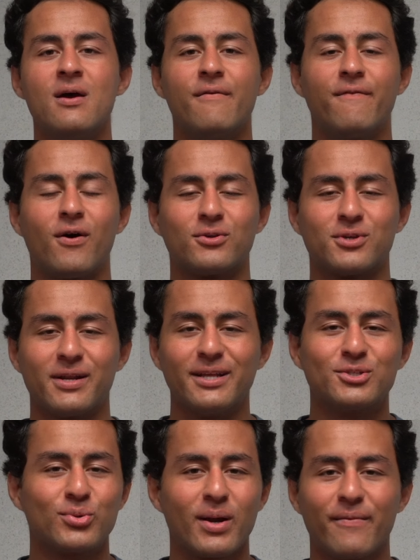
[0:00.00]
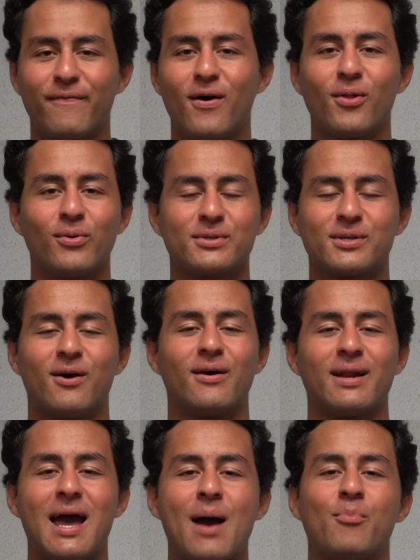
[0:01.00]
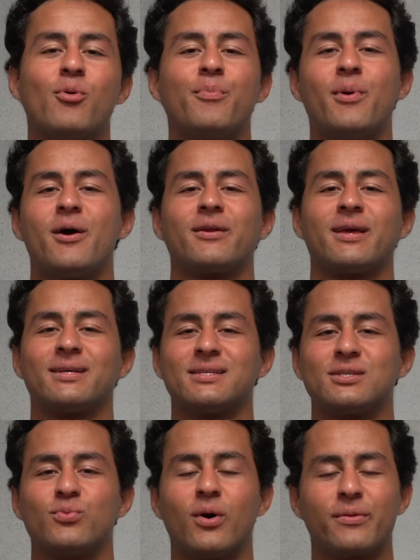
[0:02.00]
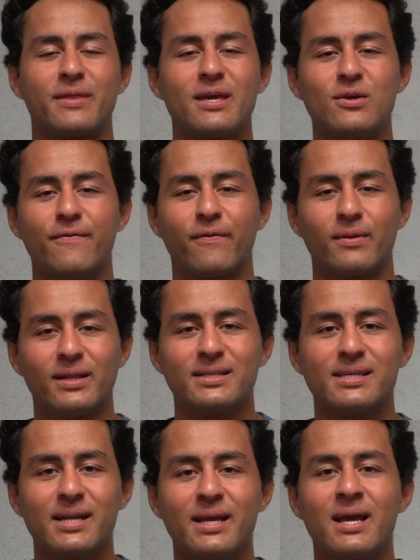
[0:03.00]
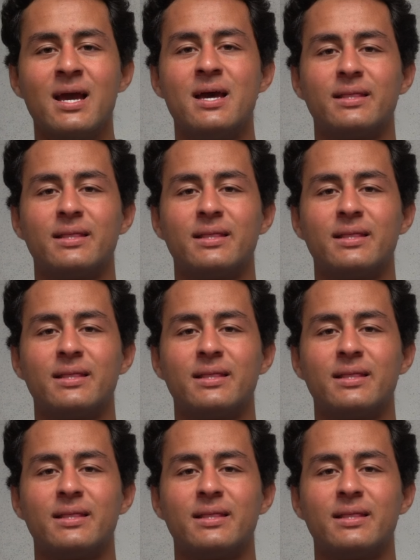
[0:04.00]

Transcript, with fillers: follow us on Instagram, follow us on Apple Podcasts as well. Thank you for listening.